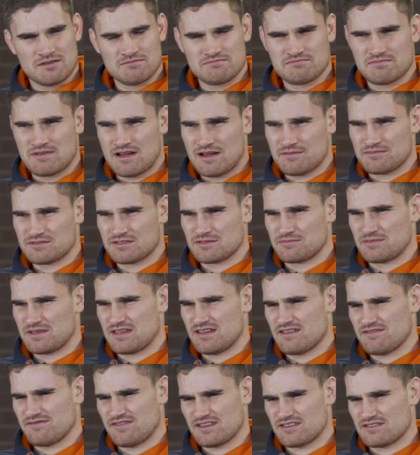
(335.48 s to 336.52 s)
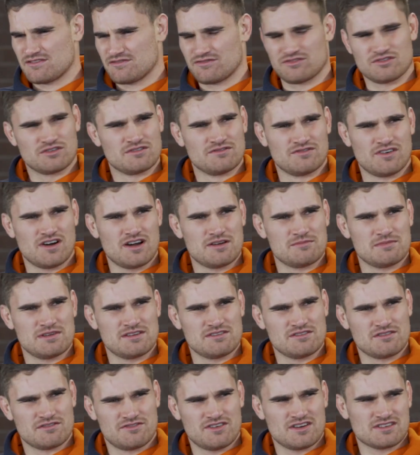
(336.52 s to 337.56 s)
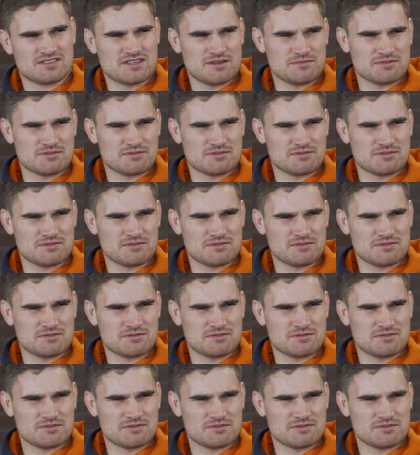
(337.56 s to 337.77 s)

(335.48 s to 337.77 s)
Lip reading: I'm happy to be here. Thank you for inviting me on your first